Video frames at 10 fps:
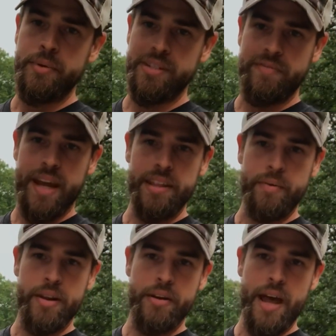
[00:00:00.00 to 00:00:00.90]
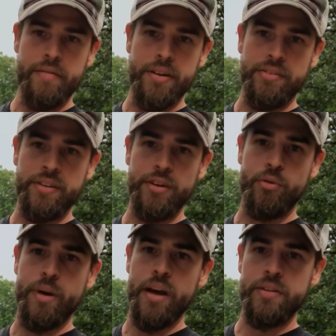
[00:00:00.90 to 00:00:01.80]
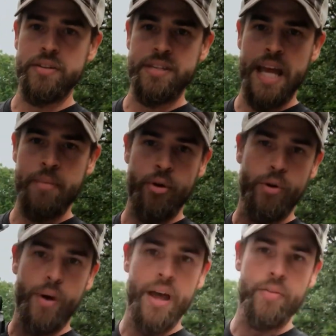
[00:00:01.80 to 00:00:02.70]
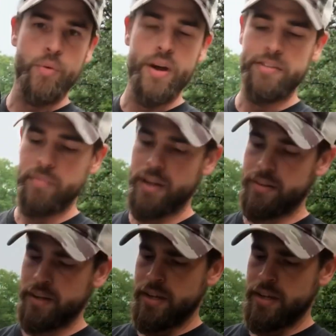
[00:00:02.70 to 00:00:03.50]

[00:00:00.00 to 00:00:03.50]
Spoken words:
was the fact that rather than having a single belt that just came on around the waist belt,